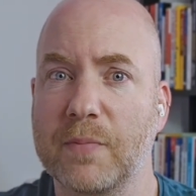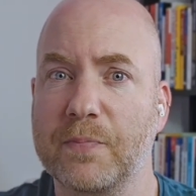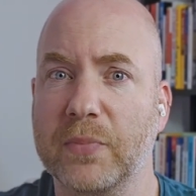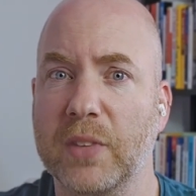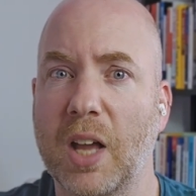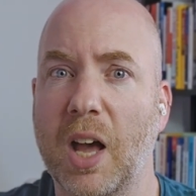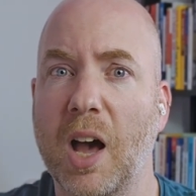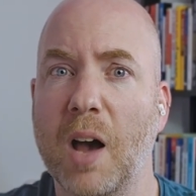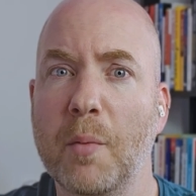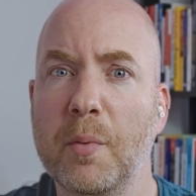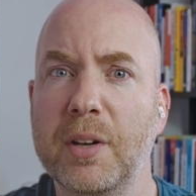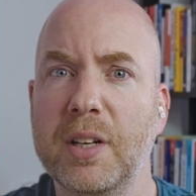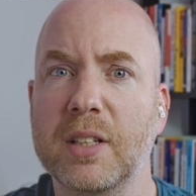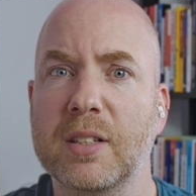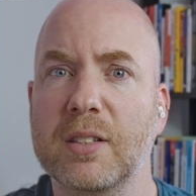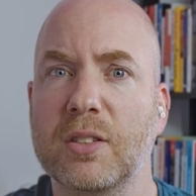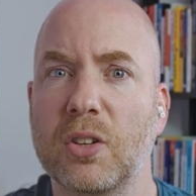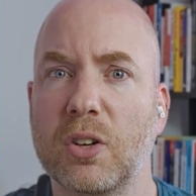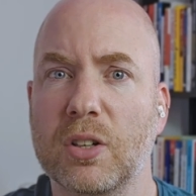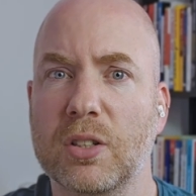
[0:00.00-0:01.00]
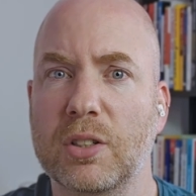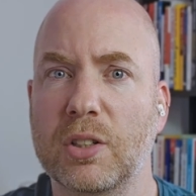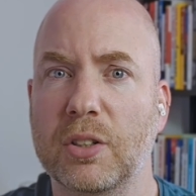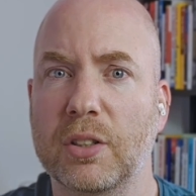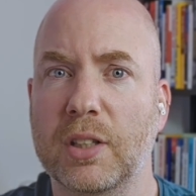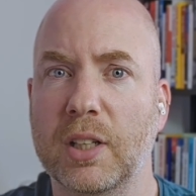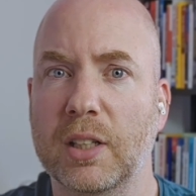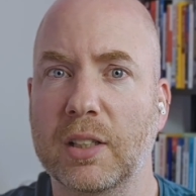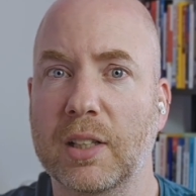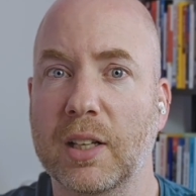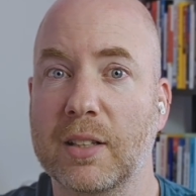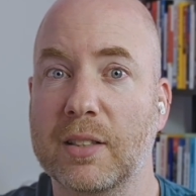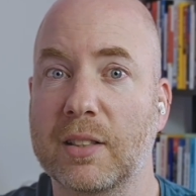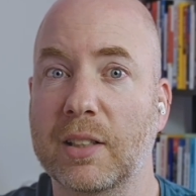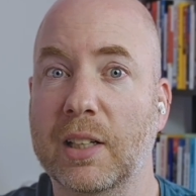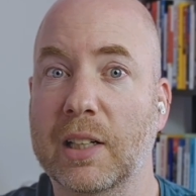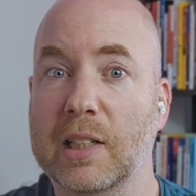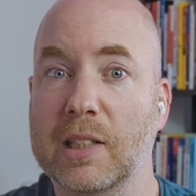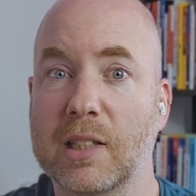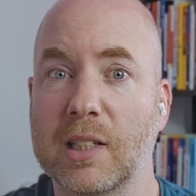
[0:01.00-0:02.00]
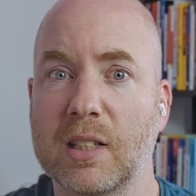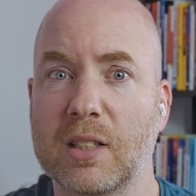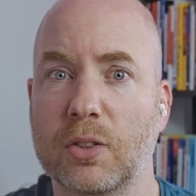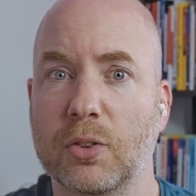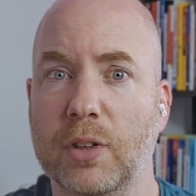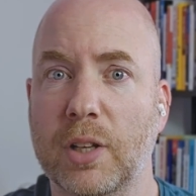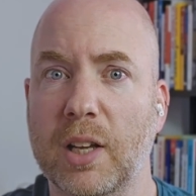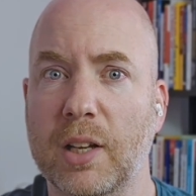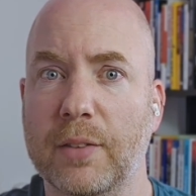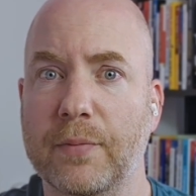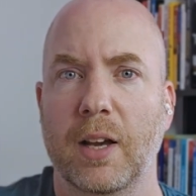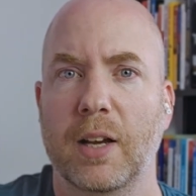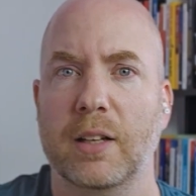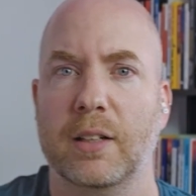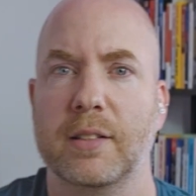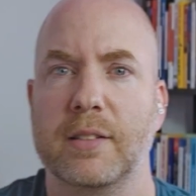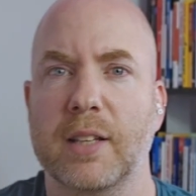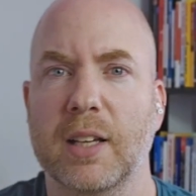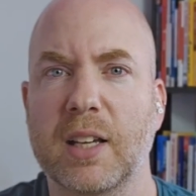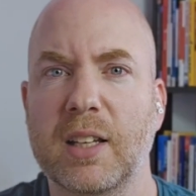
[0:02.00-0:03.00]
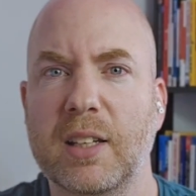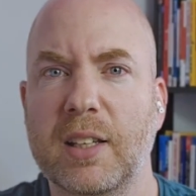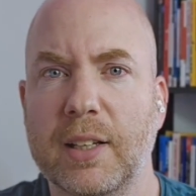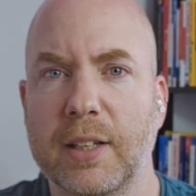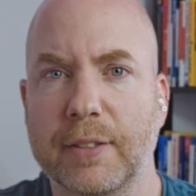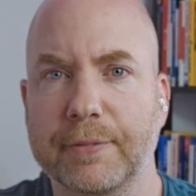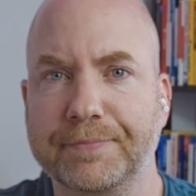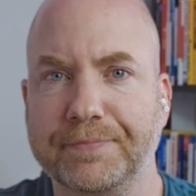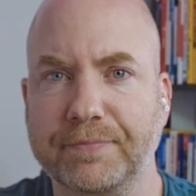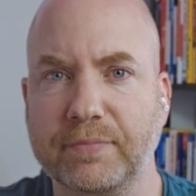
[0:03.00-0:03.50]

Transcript: how many stocks do you think there still exist today? The second thing